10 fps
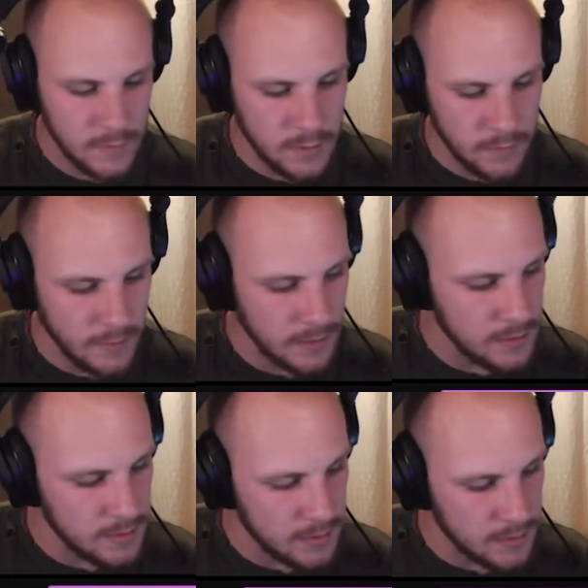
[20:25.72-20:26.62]
So we can
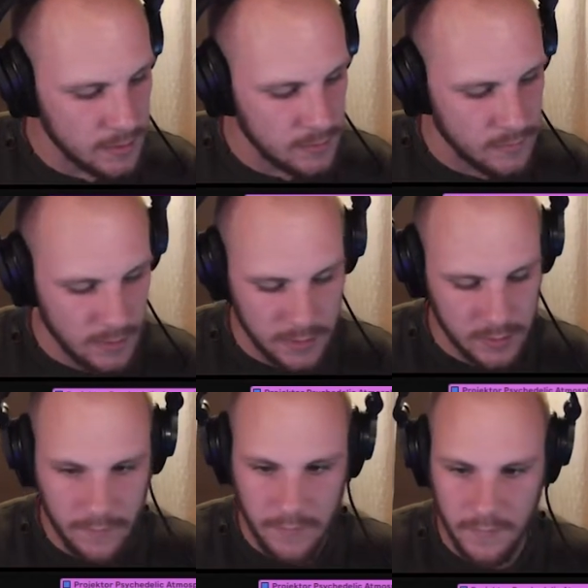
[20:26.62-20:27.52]
set this to
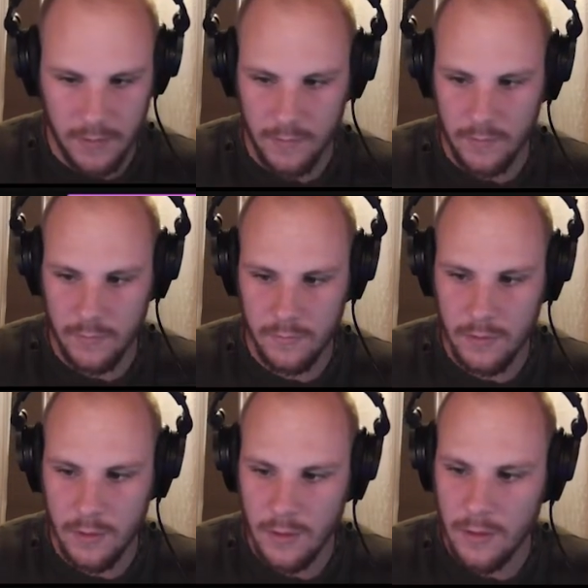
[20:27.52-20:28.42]
minus 15.2,
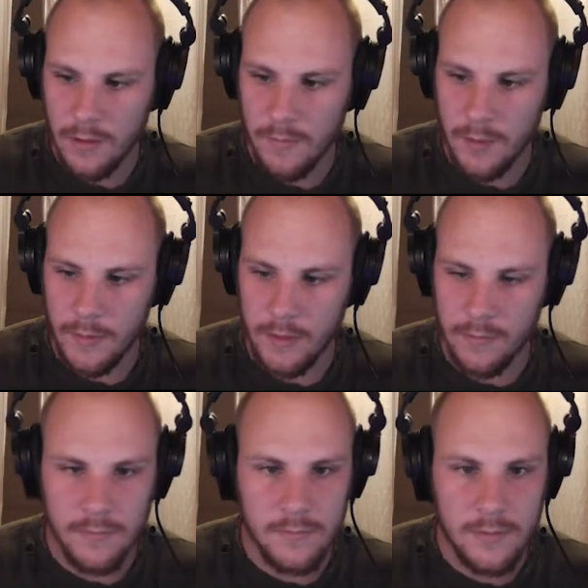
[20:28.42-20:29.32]
maybe
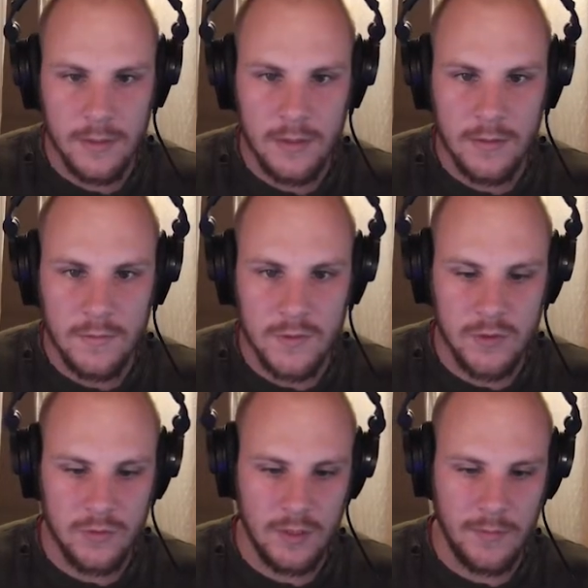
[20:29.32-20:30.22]

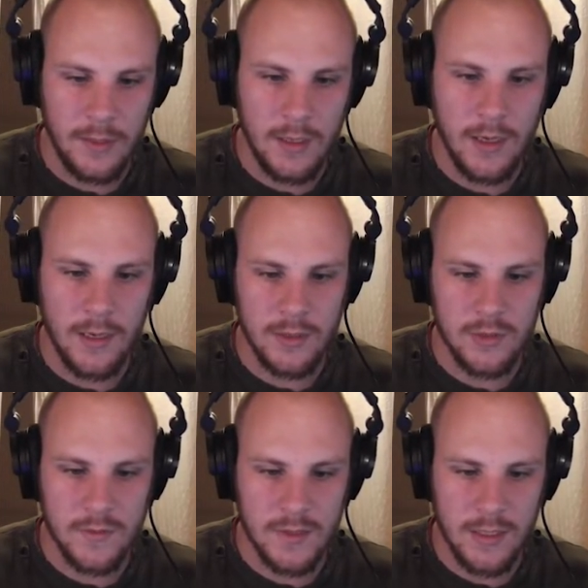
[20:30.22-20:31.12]
2 dB higher,
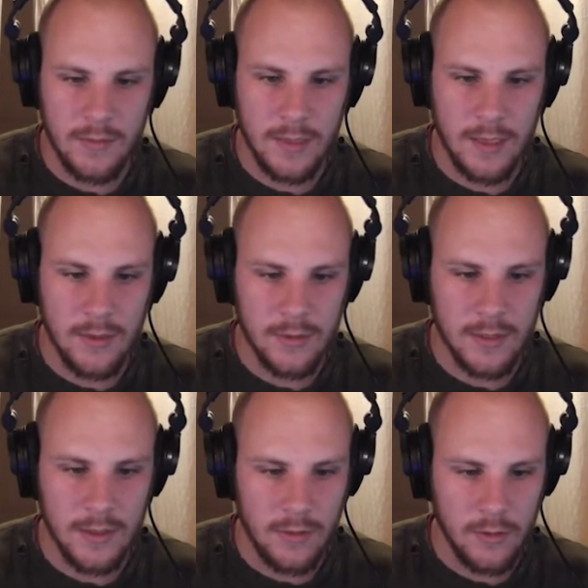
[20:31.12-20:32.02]
so it's a little bit louder
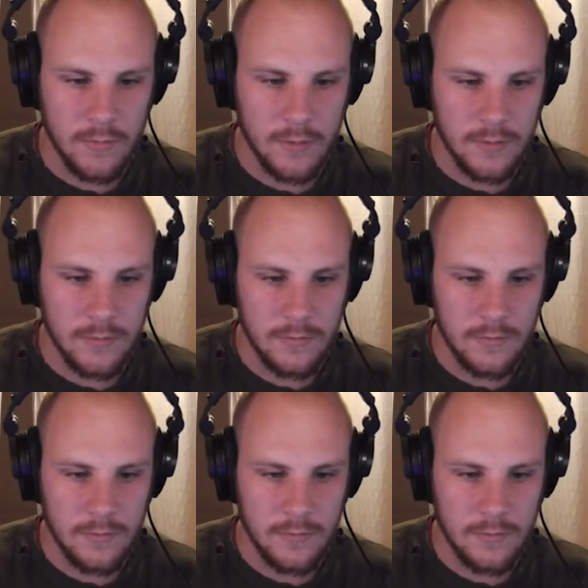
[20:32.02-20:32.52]
than the other one.